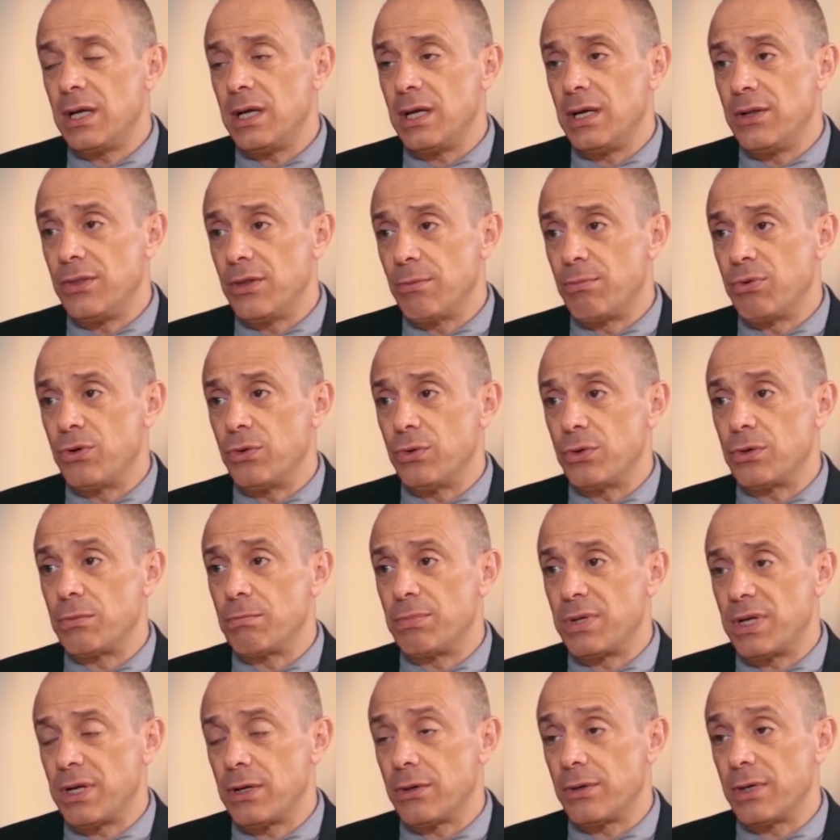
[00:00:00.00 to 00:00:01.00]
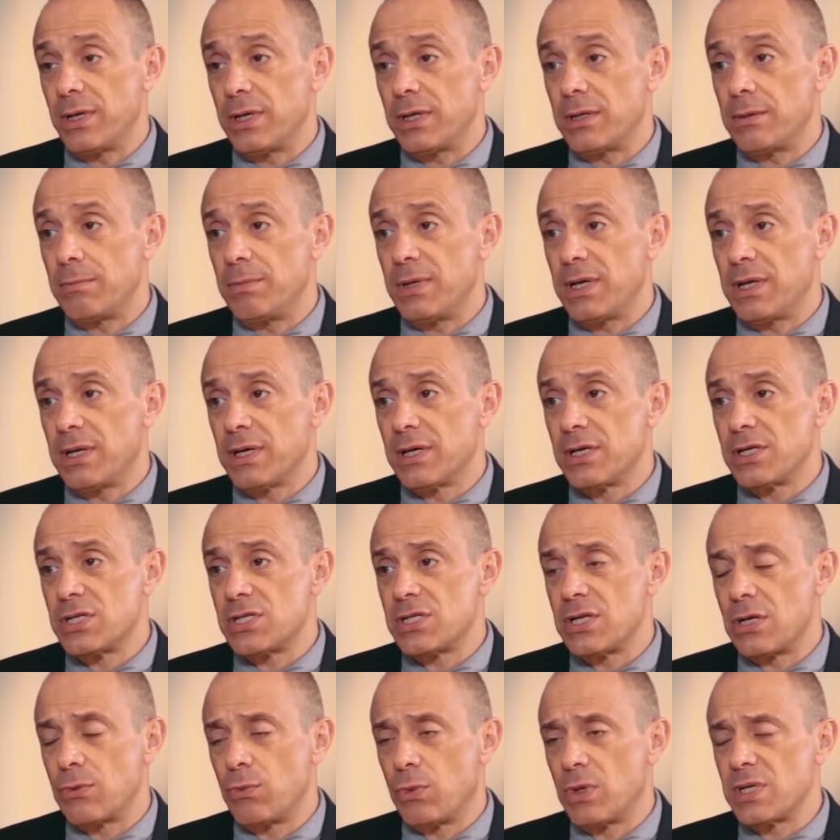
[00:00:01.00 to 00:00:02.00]
in the Putin period,
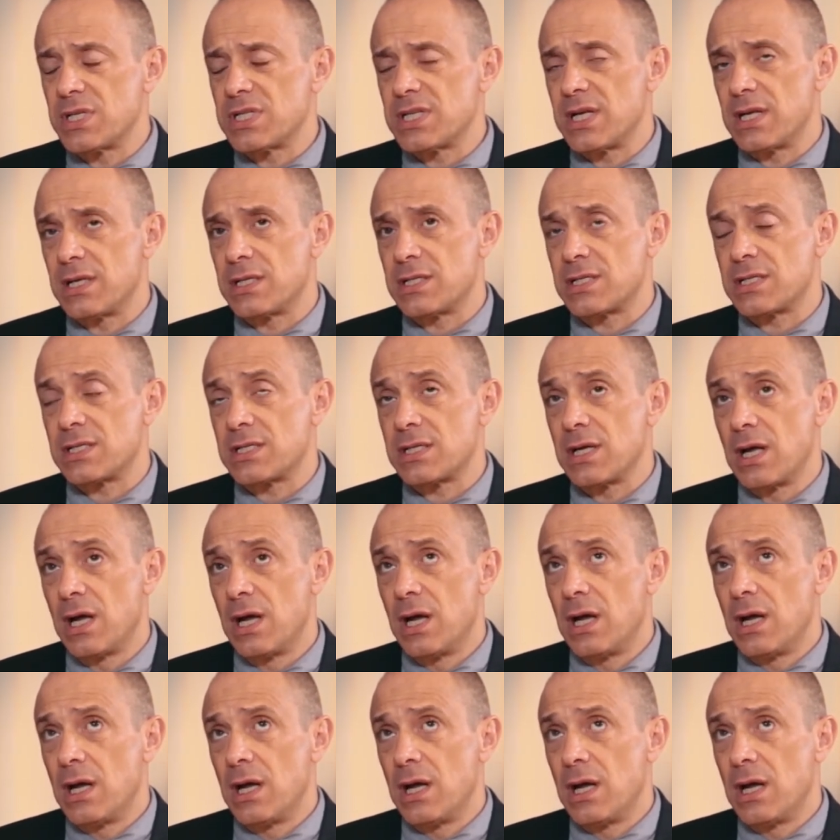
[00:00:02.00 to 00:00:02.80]
because in one sense,